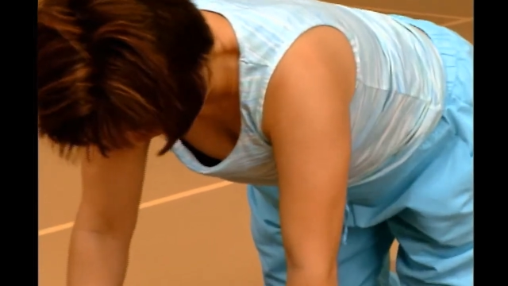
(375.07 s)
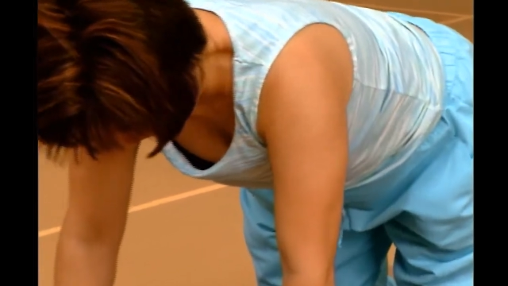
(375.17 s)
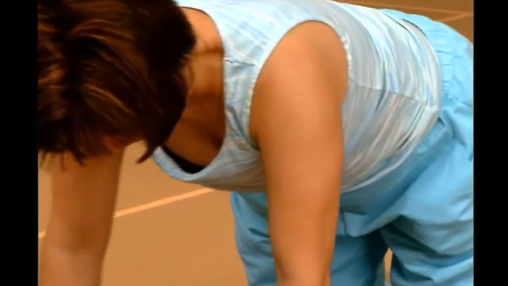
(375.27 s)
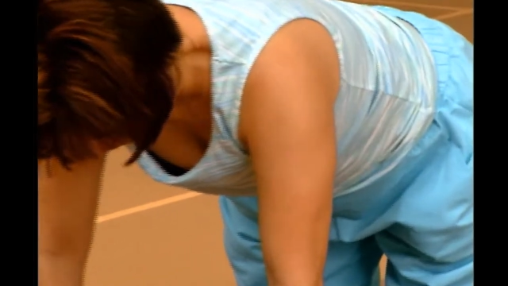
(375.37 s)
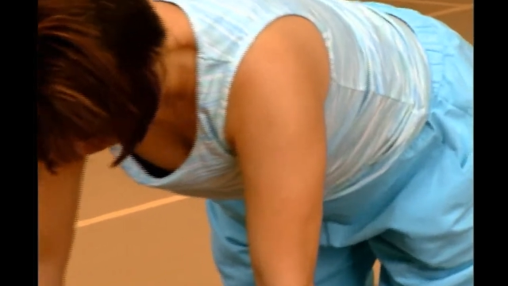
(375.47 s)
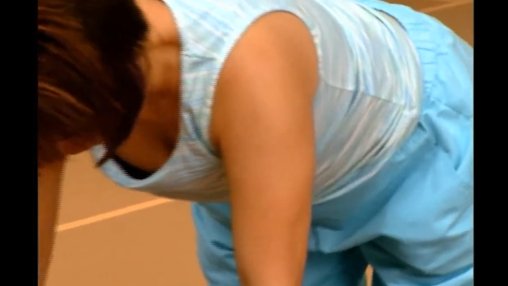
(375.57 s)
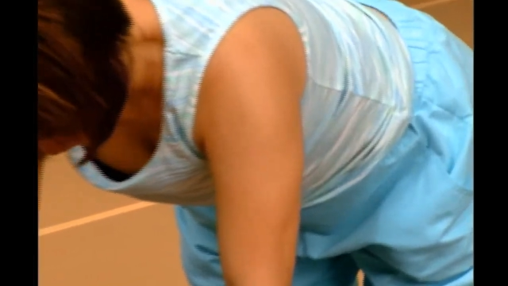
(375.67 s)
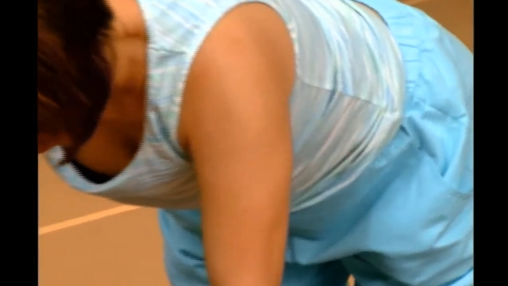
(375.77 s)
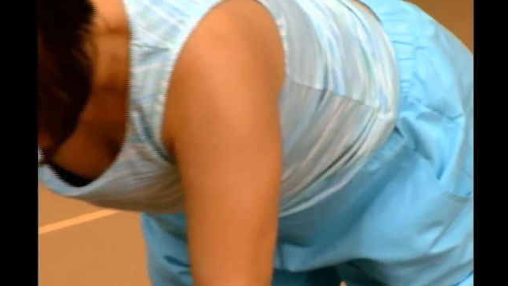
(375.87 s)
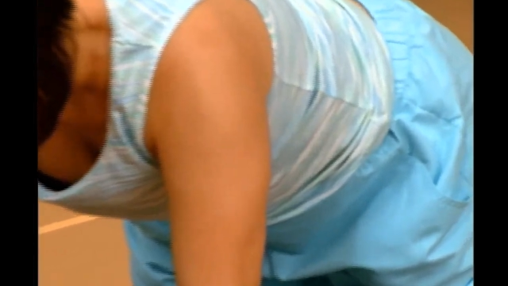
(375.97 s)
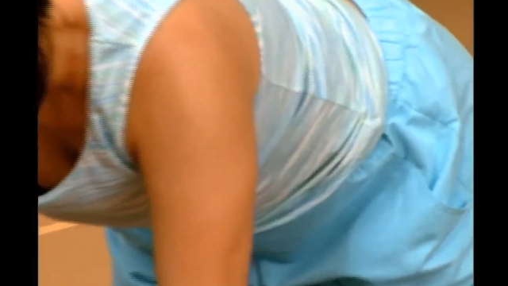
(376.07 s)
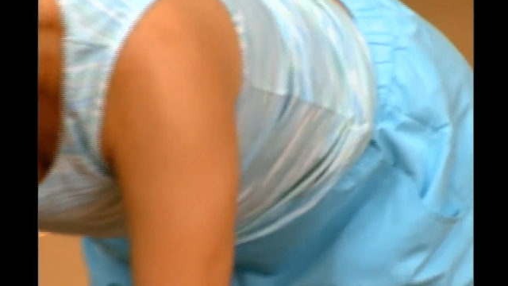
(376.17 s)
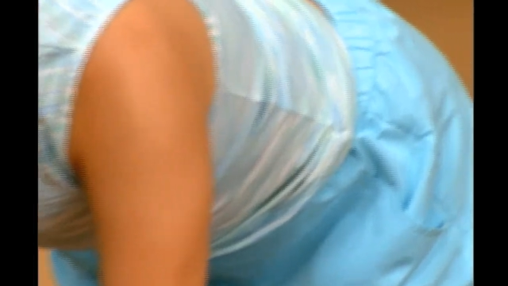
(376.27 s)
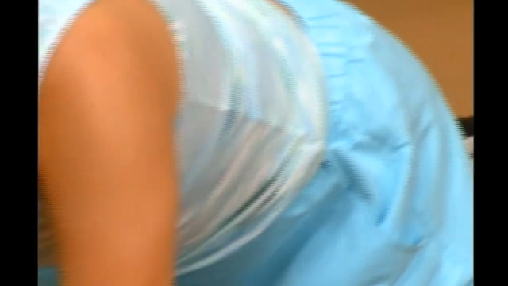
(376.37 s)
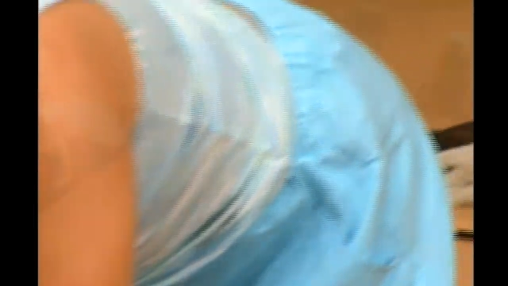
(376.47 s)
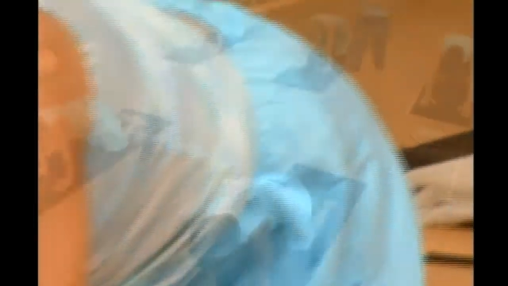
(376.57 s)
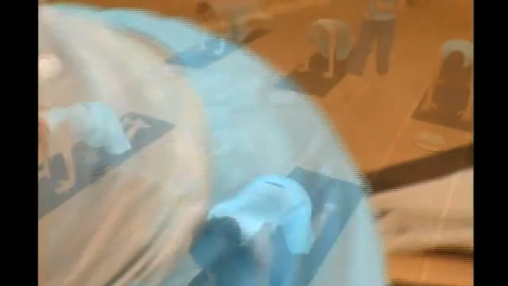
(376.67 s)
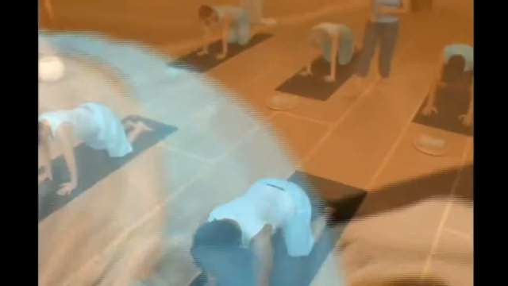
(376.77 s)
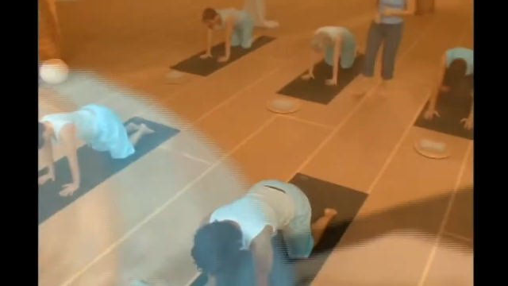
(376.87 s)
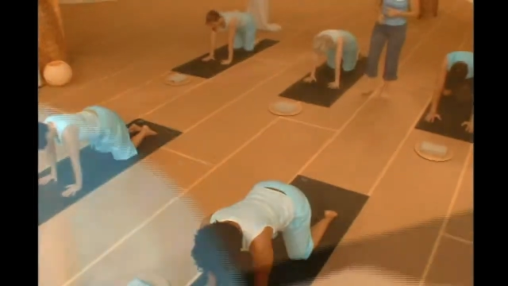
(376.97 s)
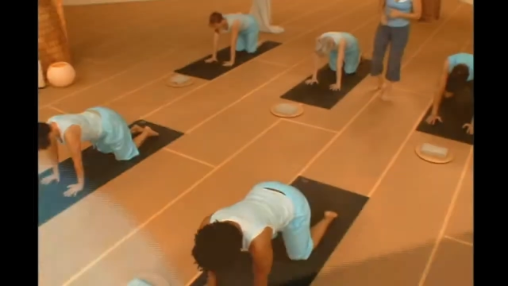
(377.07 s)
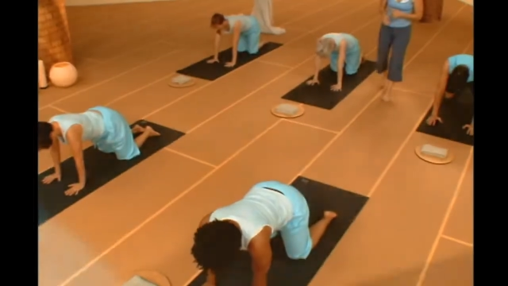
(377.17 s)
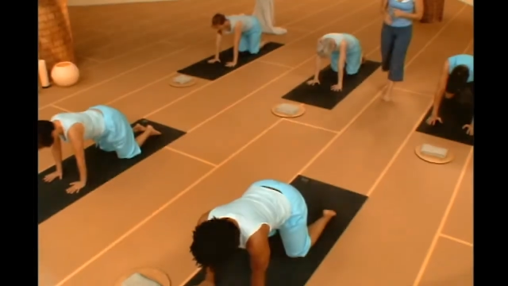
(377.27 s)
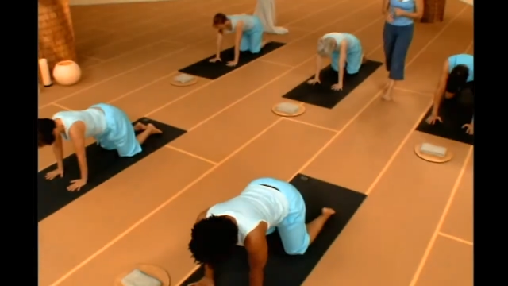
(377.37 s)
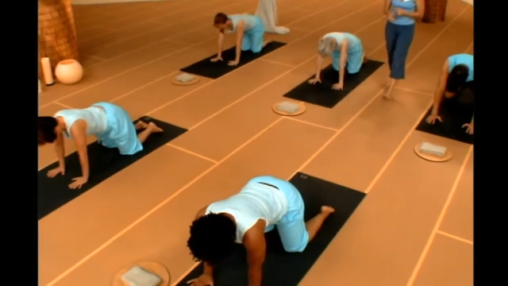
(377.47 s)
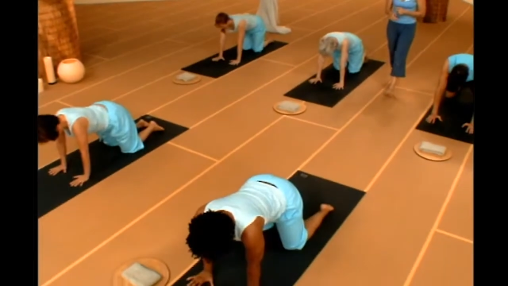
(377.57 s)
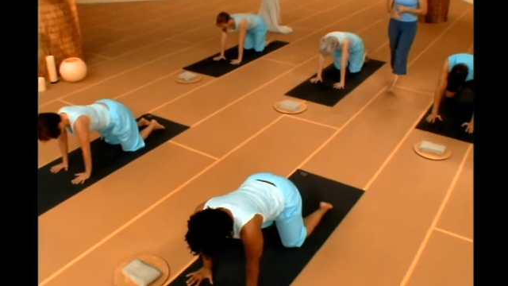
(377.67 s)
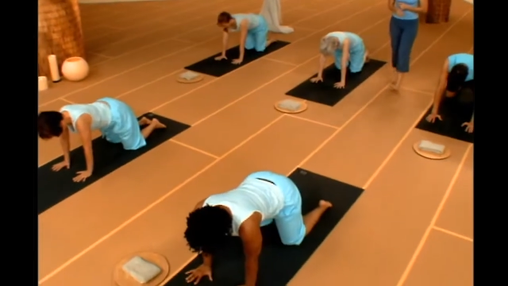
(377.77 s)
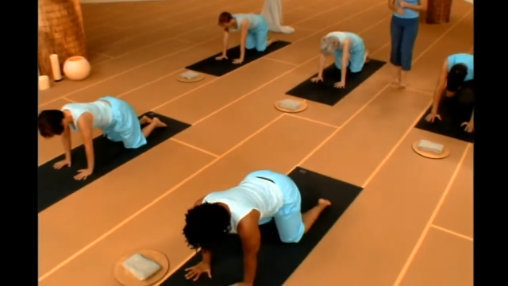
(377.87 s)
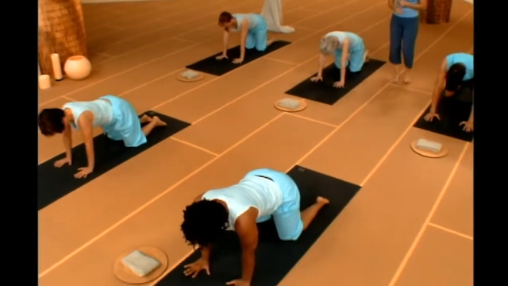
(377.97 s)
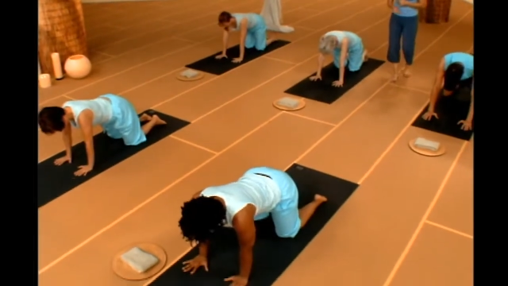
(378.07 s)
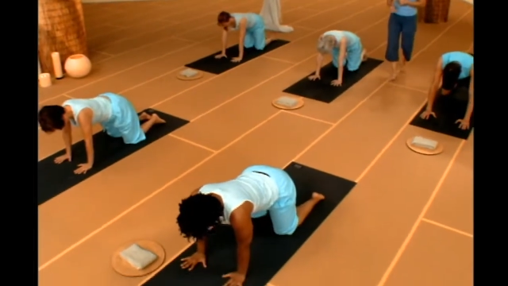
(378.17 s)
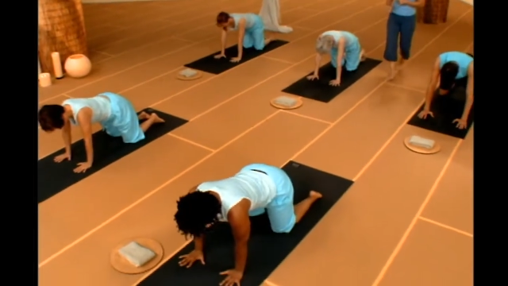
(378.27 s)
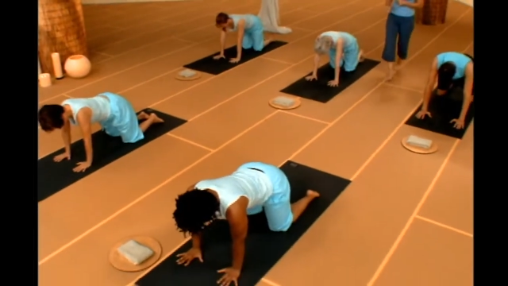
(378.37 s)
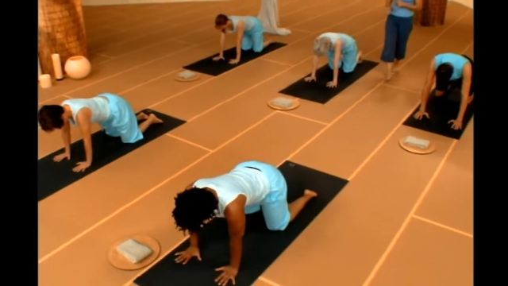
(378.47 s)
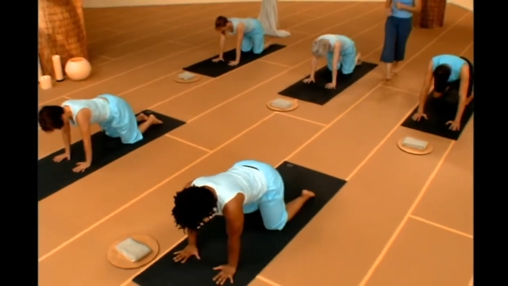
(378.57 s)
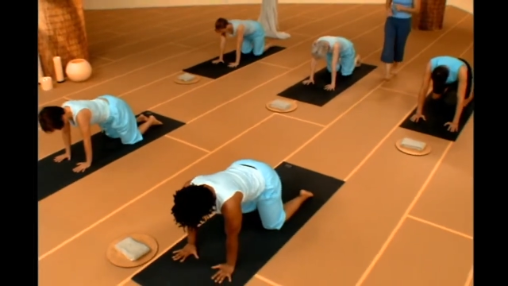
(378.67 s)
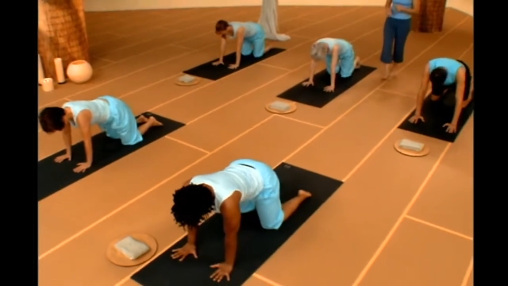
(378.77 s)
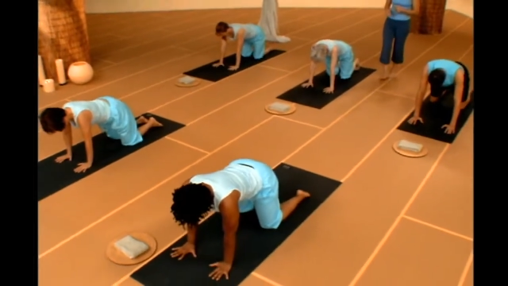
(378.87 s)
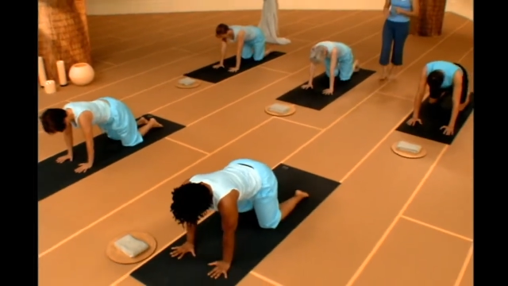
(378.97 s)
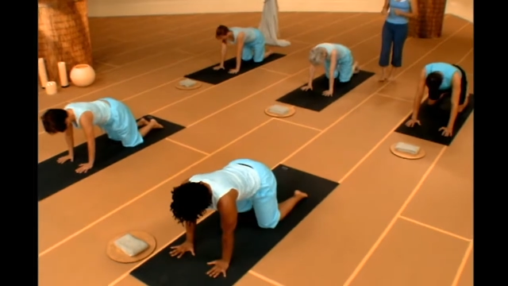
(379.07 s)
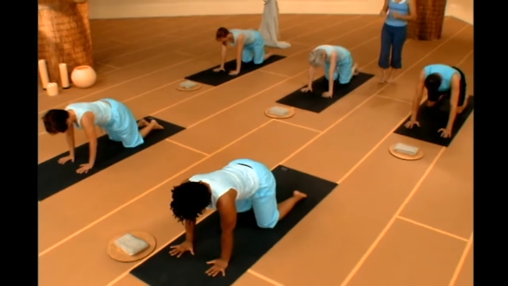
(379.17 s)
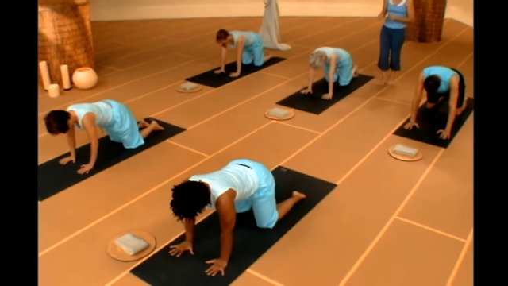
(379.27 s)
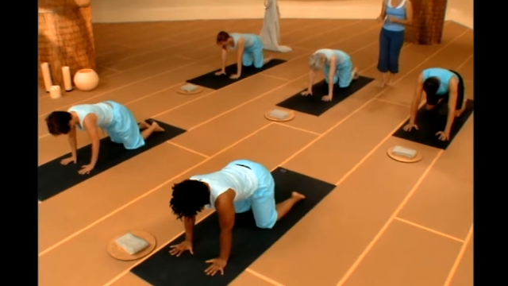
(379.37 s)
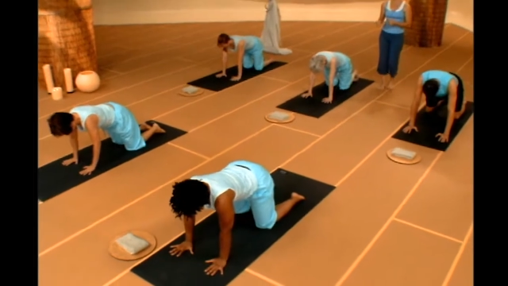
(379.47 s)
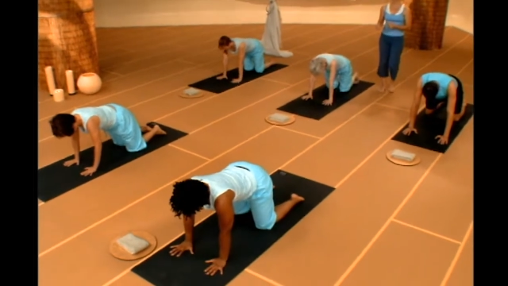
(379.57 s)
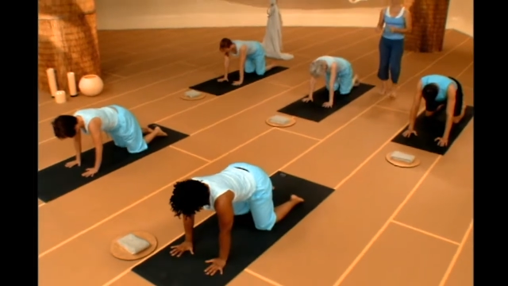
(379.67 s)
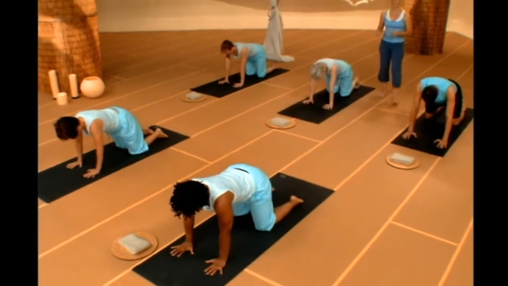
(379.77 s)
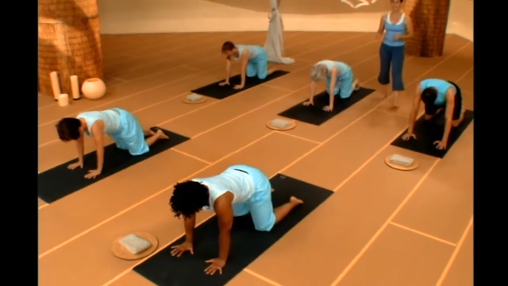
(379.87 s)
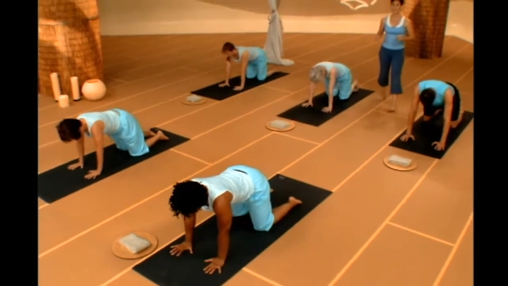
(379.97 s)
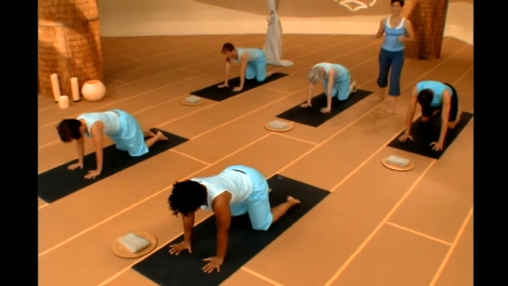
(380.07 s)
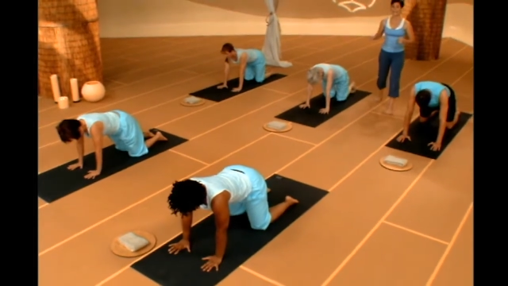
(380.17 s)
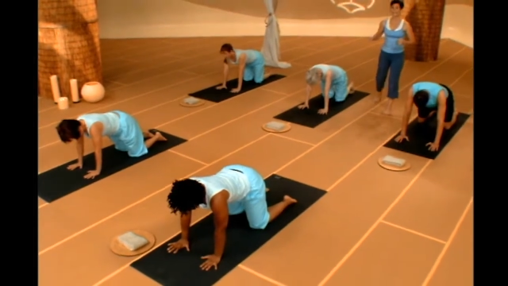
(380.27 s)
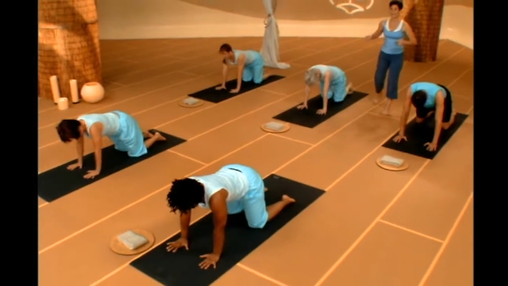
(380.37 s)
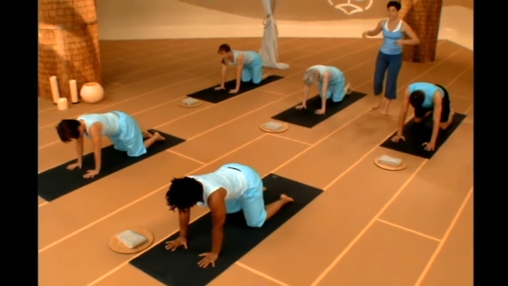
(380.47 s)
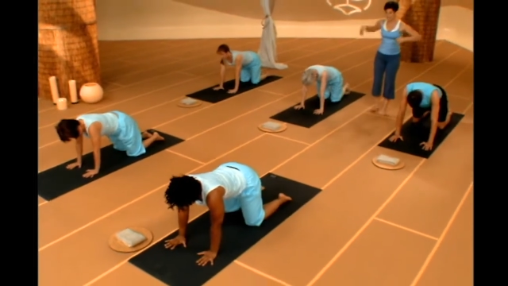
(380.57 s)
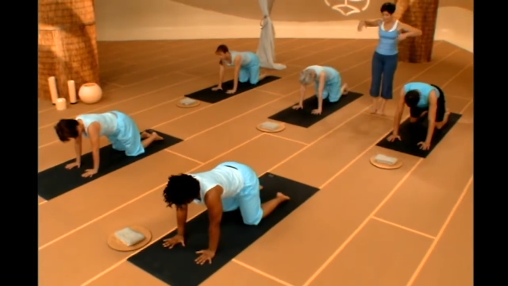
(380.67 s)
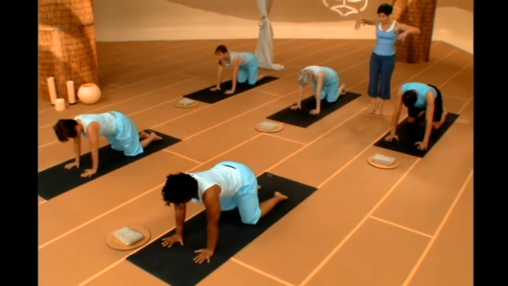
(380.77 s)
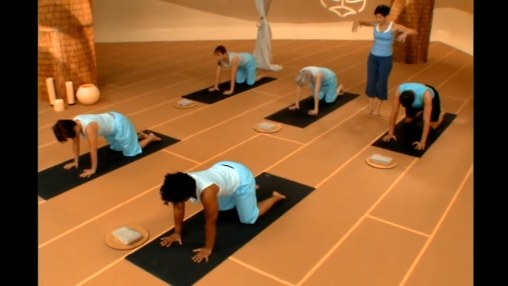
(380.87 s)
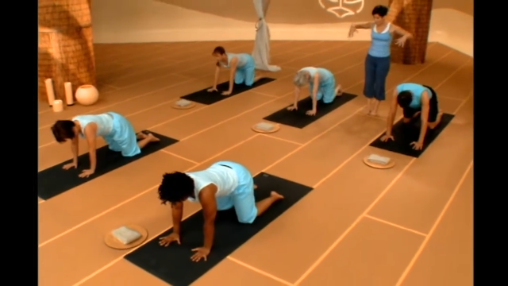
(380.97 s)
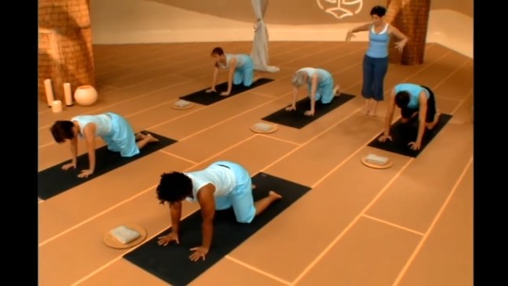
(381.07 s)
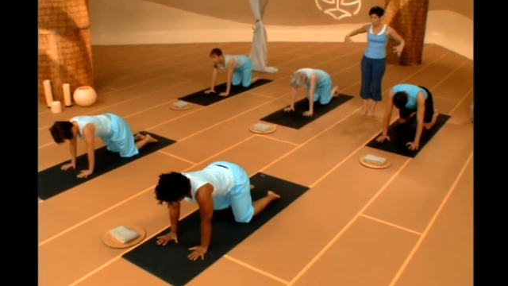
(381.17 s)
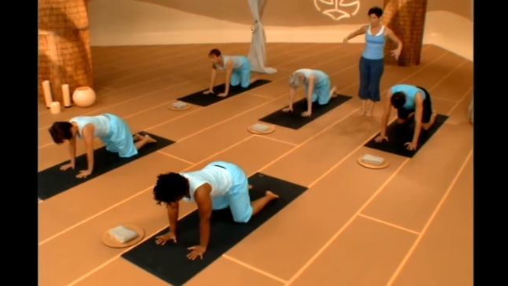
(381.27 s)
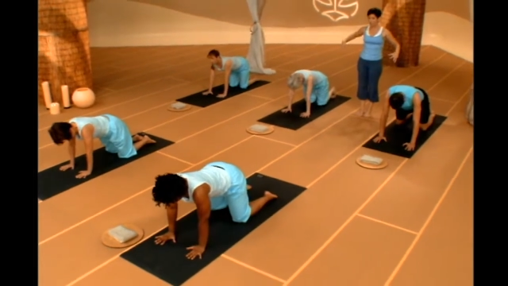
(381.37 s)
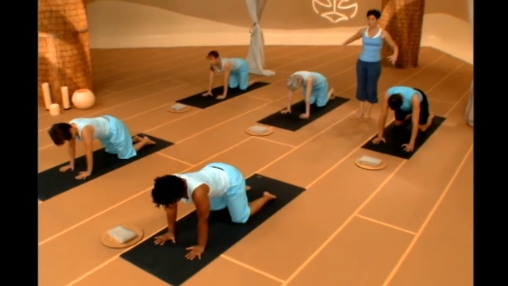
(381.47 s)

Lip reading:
(no speaker visible)